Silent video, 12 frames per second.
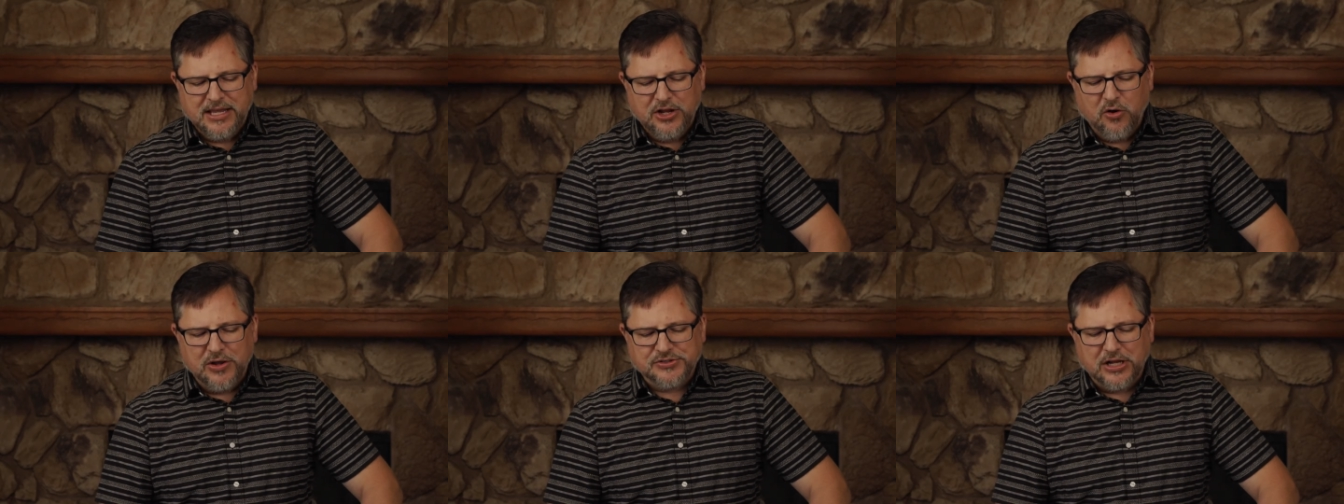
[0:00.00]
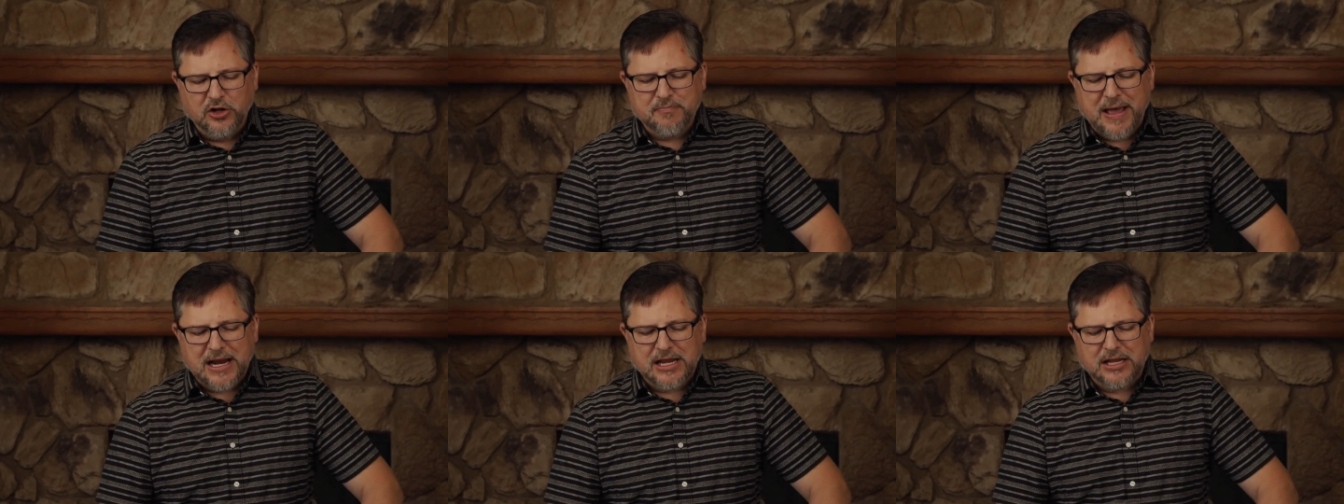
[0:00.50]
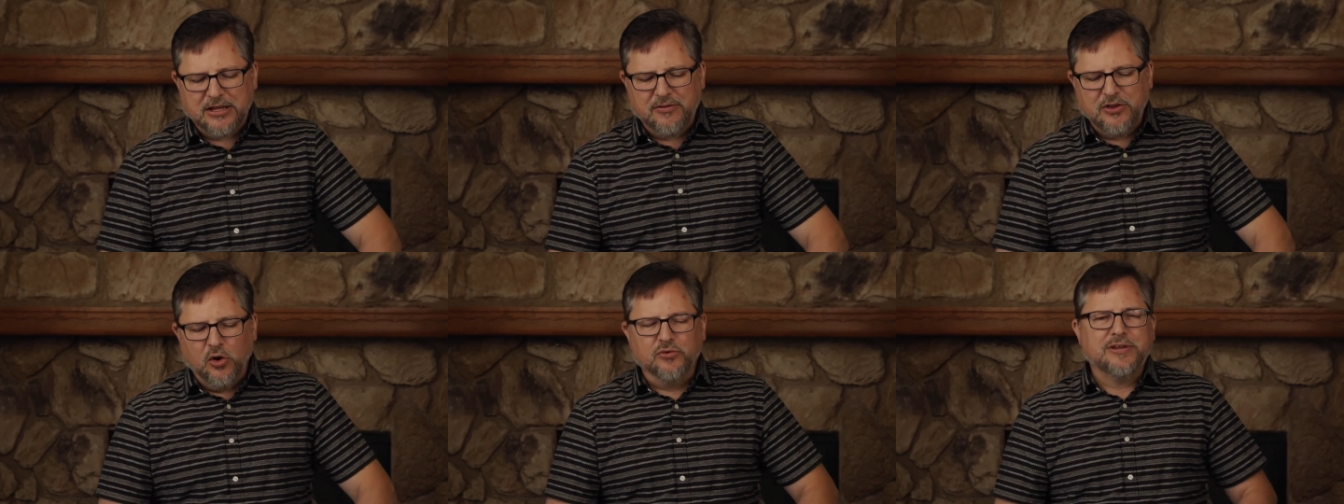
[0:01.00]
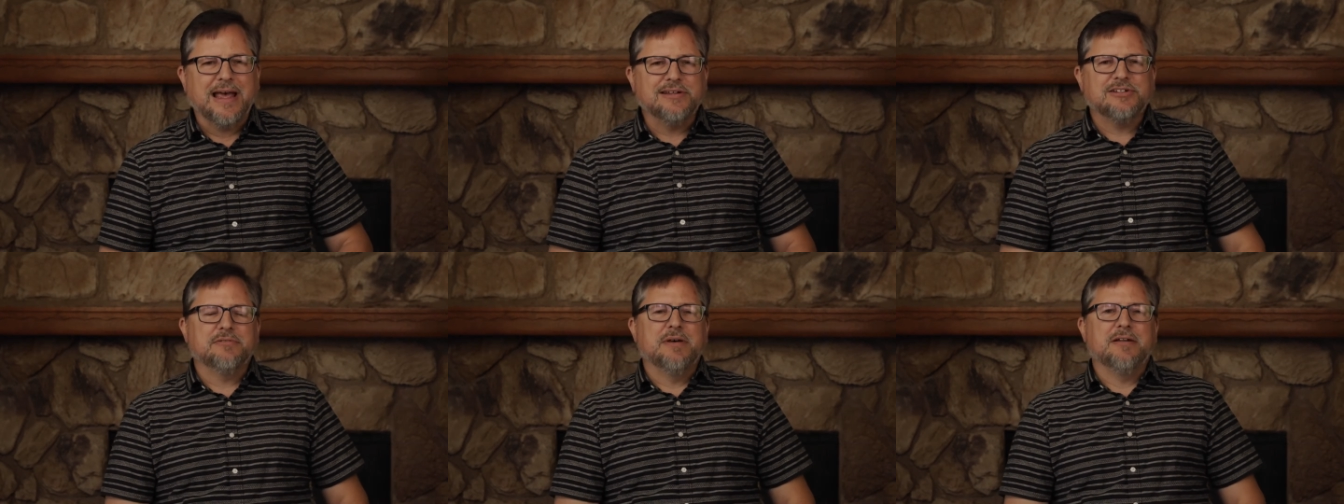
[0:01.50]
You know, as I look back at the Old
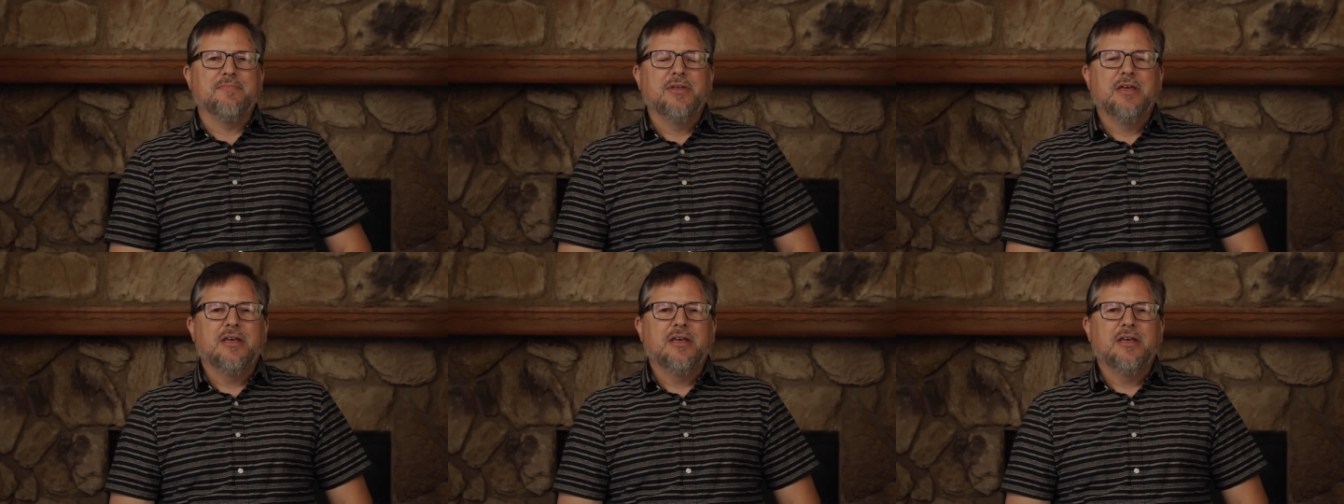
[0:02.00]
Testament,